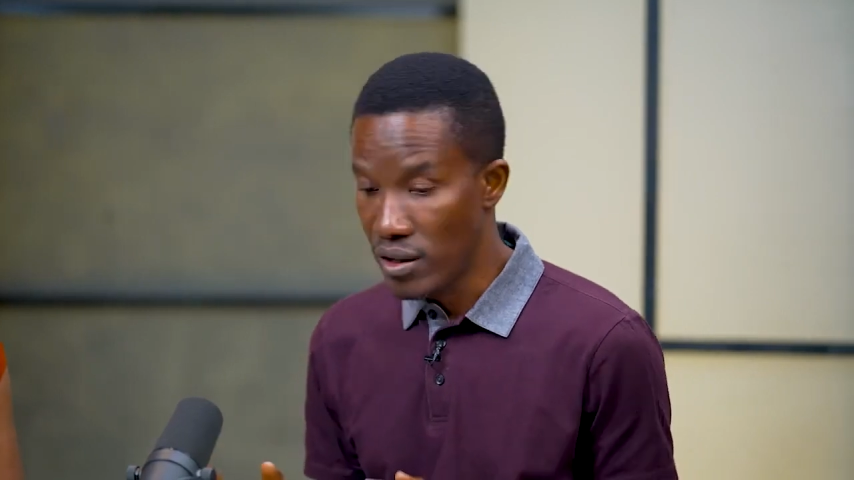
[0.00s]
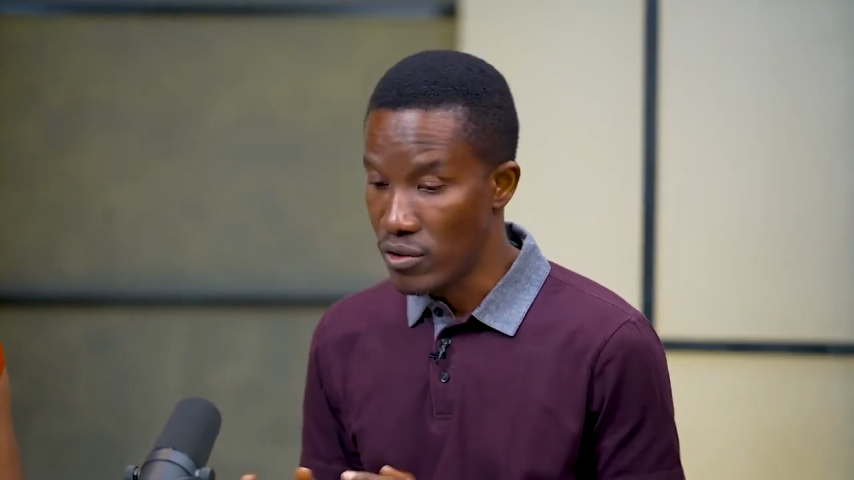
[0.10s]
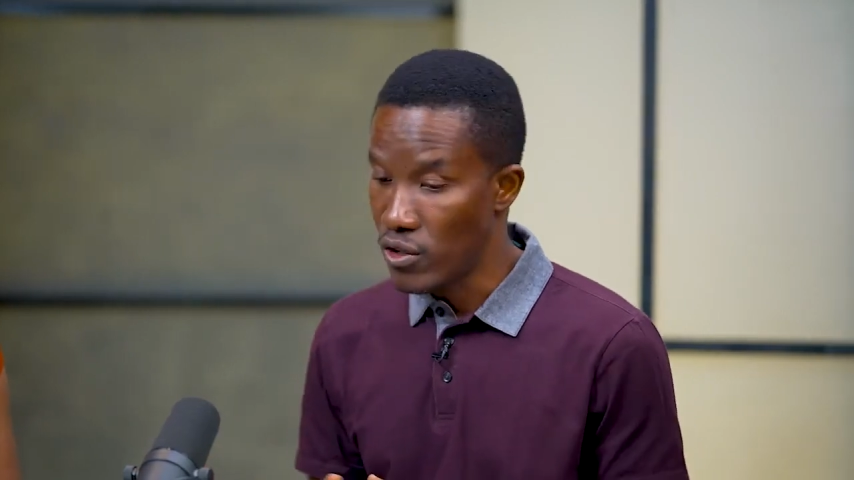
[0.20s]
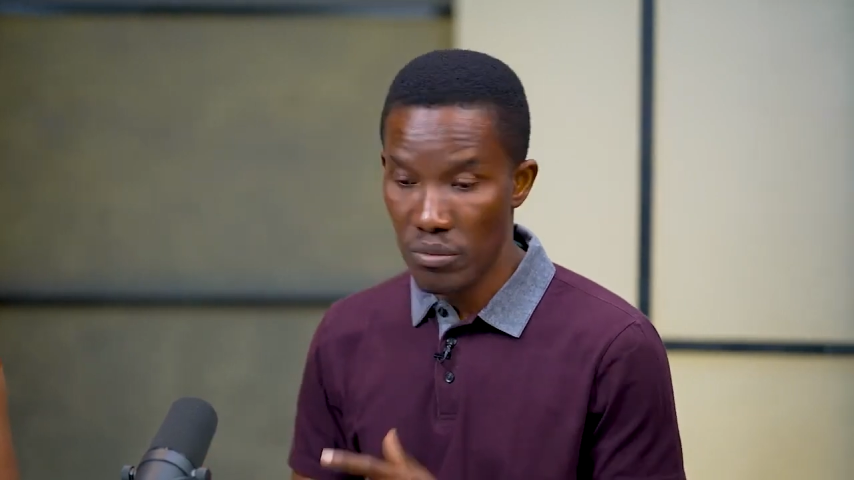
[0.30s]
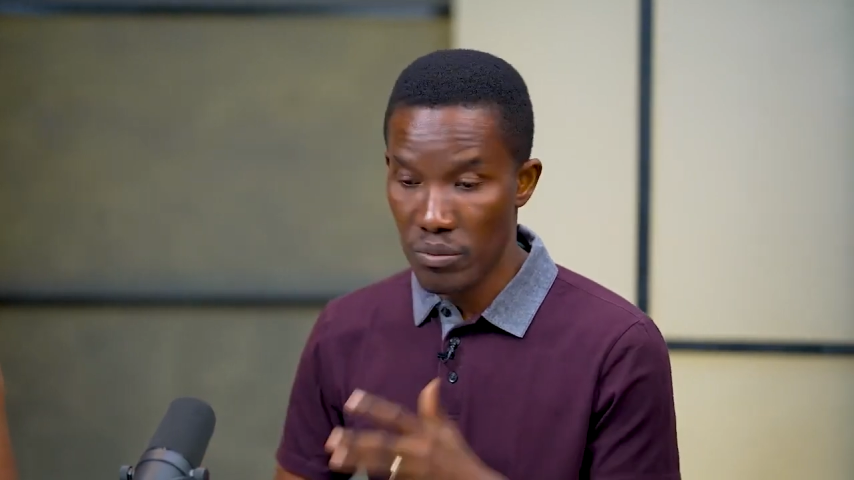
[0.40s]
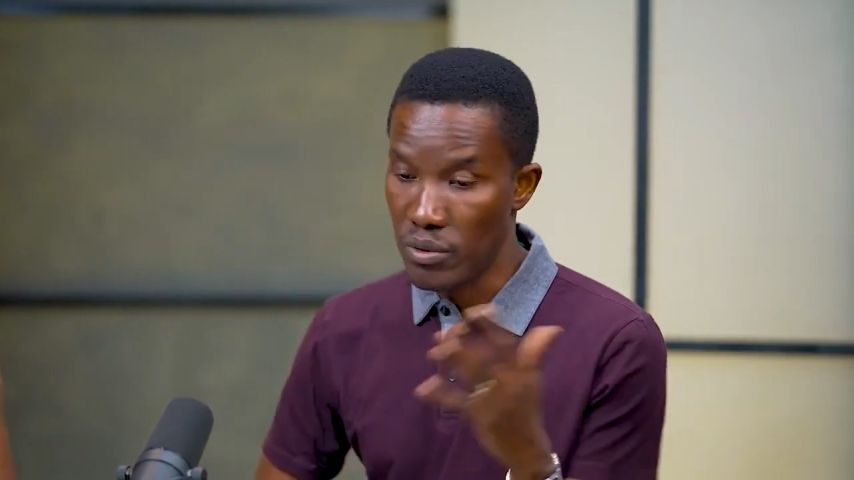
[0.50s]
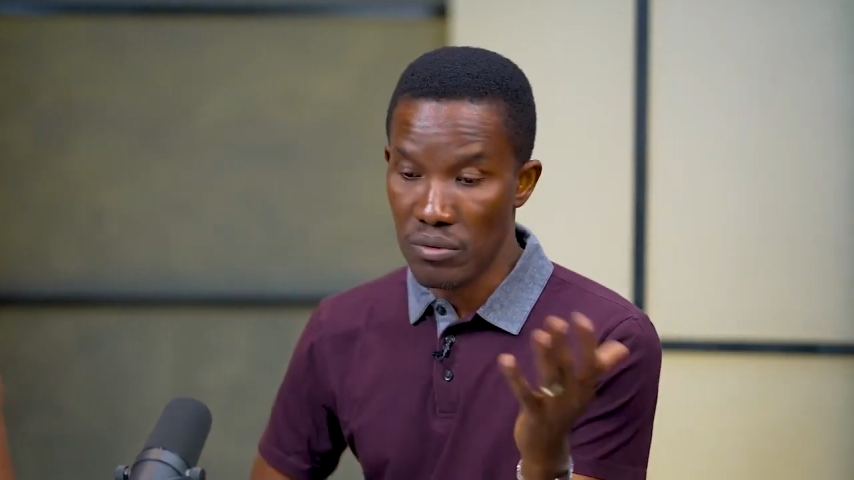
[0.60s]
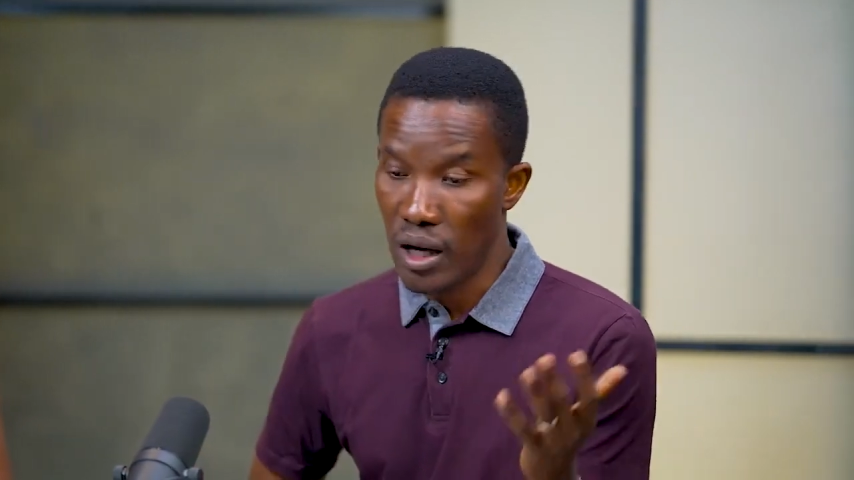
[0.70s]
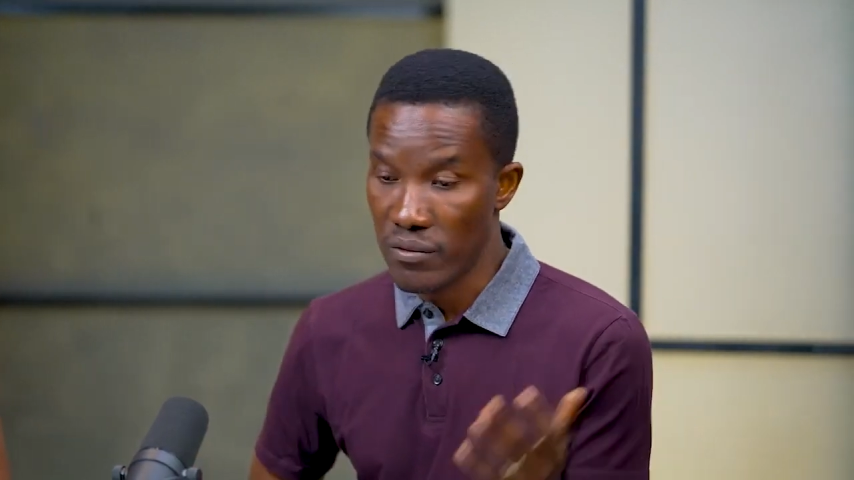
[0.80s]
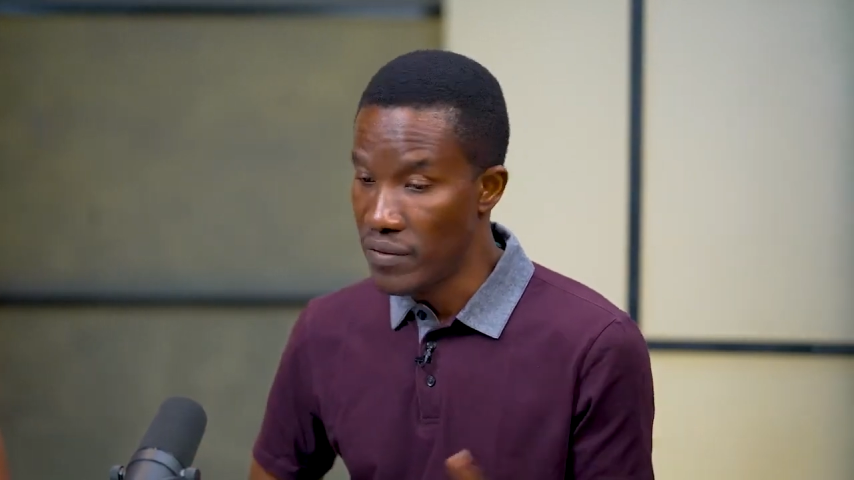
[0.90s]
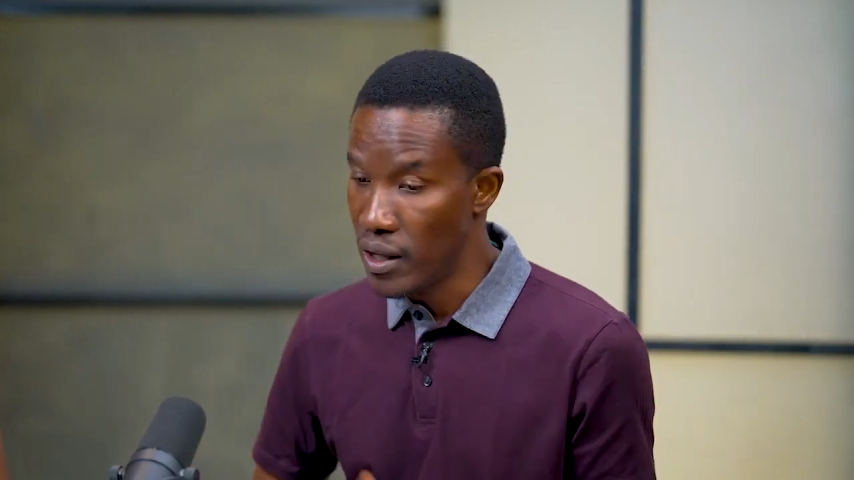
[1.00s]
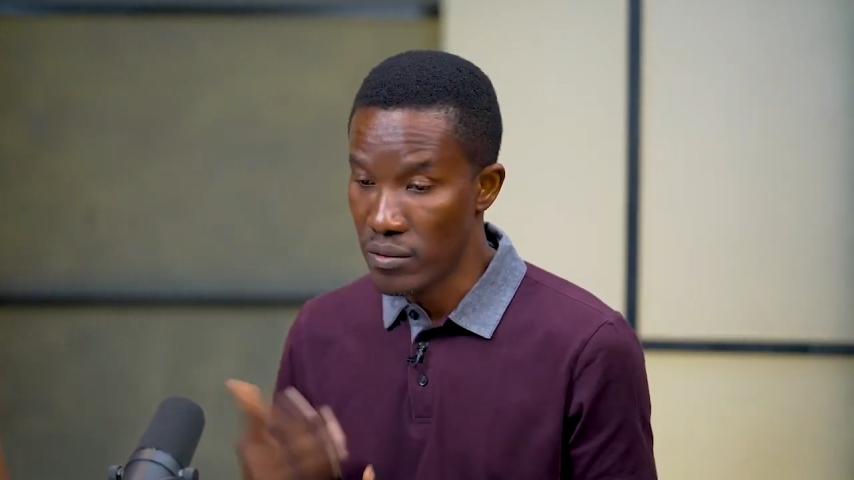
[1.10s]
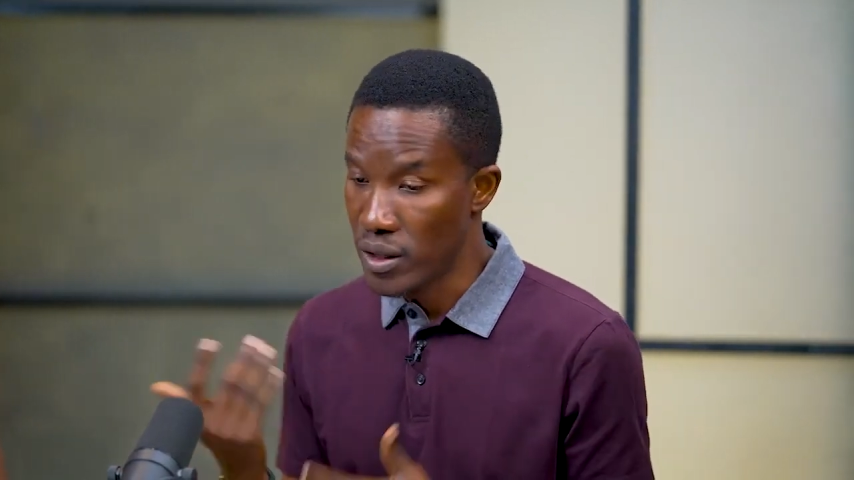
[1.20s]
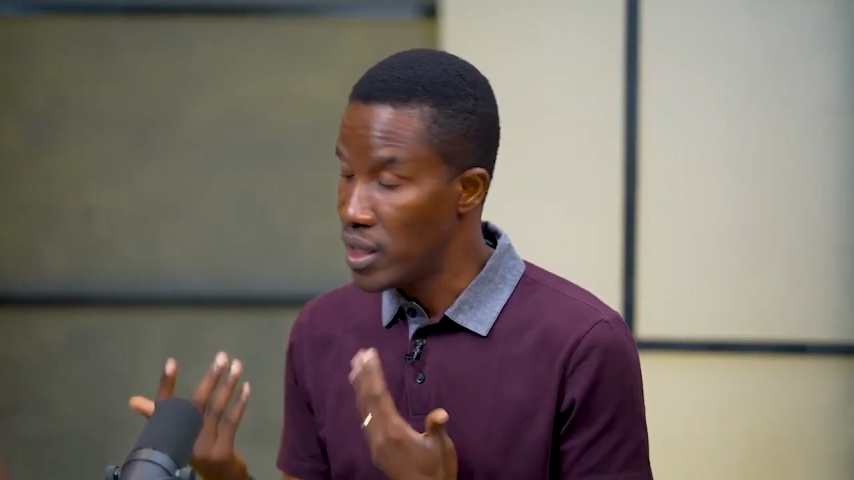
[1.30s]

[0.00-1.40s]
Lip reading: some people have found the